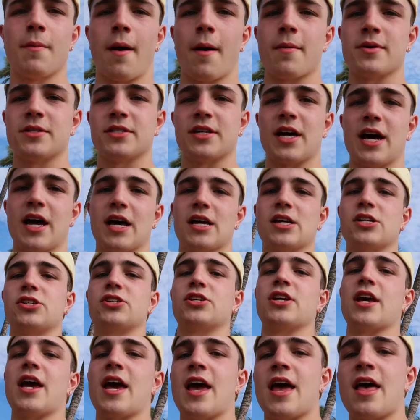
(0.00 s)
get my
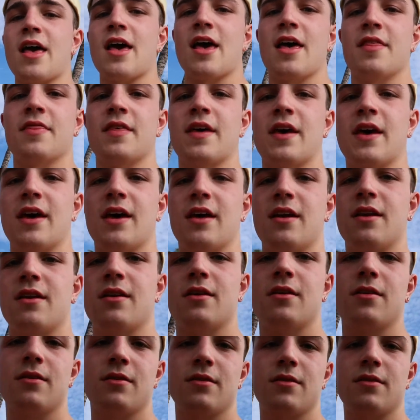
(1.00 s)
massage, and then
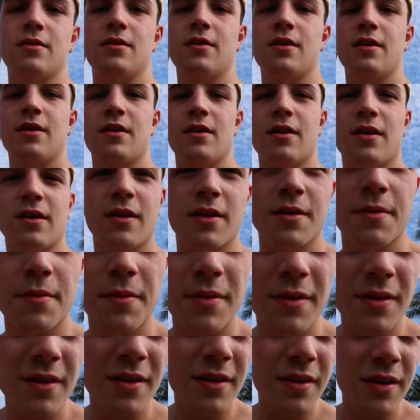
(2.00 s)

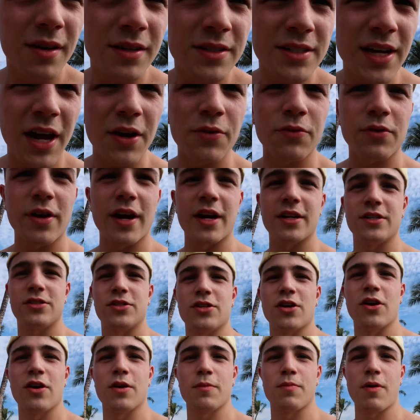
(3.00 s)
it's on red,
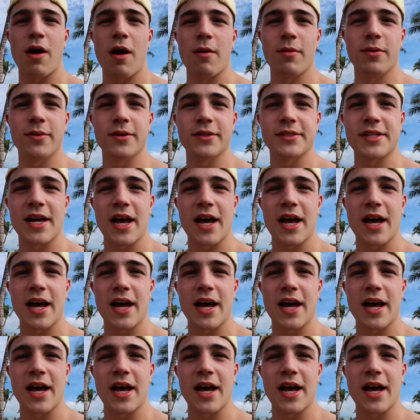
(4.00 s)
so it probably will